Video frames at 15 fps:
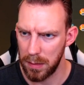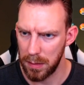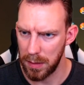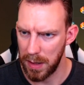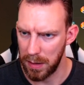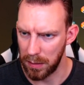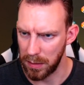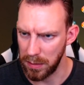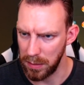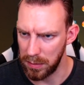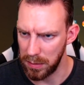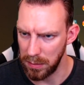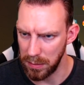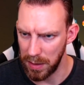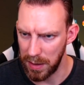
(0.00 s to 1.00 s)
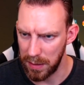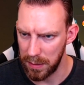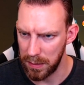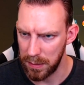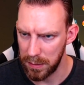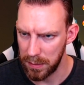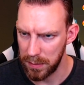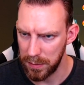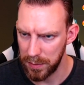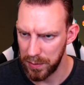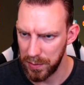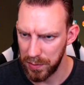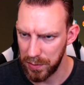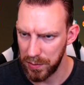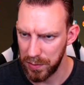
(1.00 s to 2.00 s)
How can you do that?
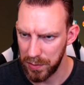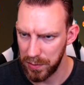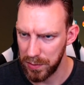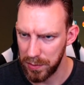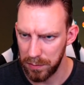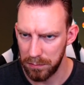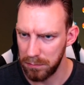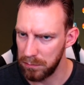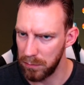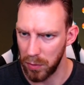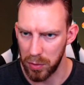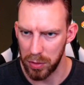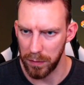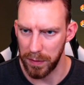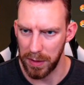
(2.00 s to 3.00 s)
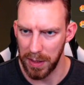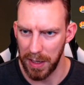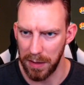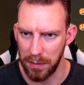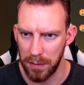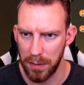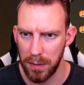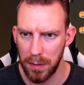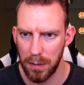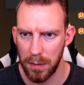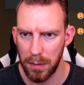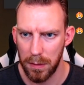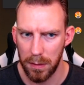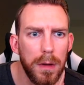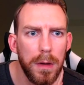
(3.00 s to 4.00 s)
I'm not sure if you can.
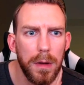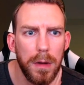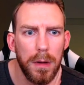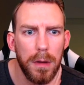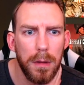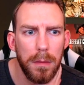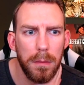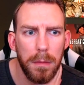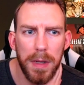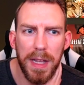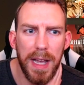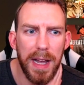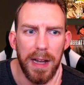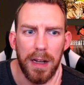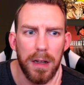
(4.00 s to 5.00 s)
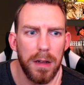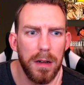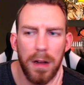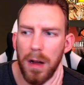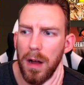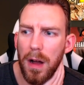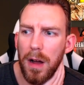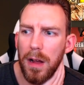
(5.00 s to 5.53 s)
But yeah, I